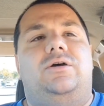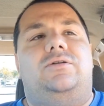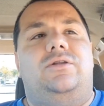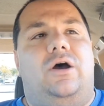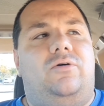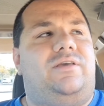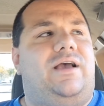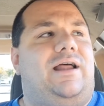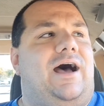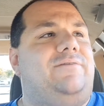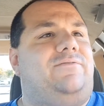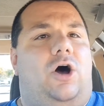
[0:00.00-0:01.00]
knows
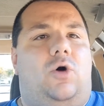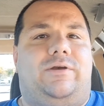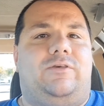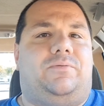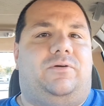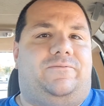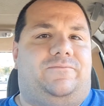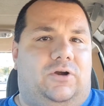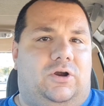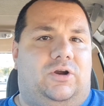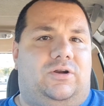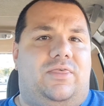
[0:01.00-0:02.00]
that I've always
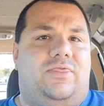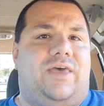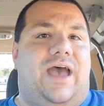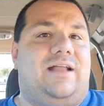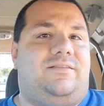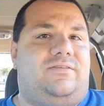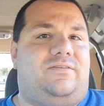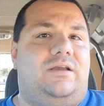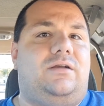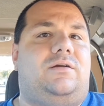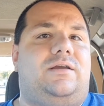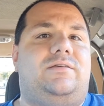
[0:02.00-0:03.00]
preferred that
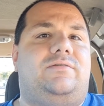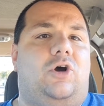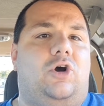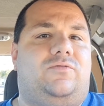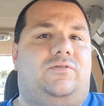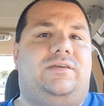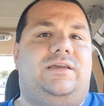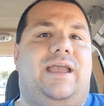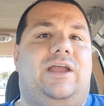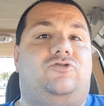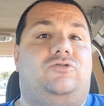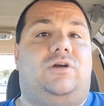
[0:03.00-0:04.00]
series over the
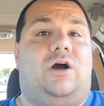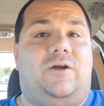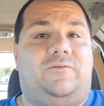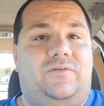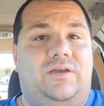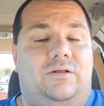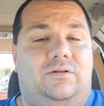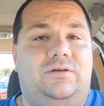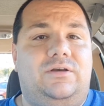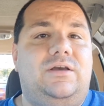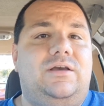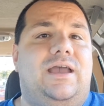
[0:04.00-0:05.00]
Andrew Garfield
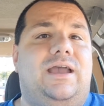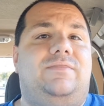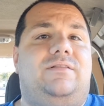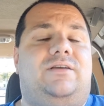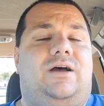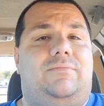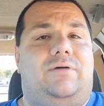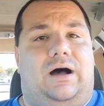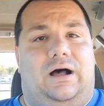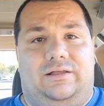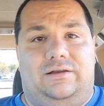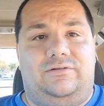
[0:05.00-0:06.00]
and the Tom
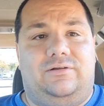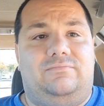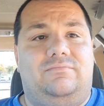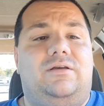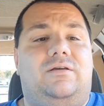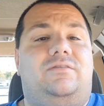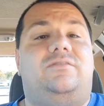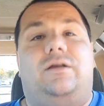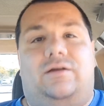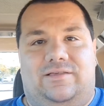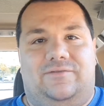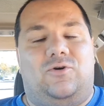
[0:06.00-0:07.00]
Holland
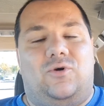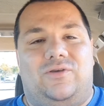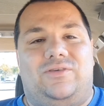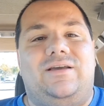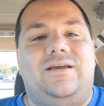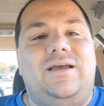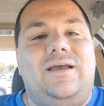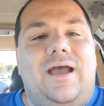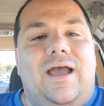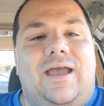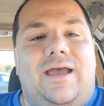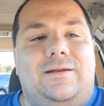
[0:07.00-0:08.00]
series, of course.
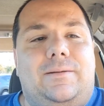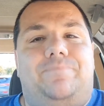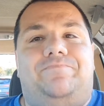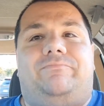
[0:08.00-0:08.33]
And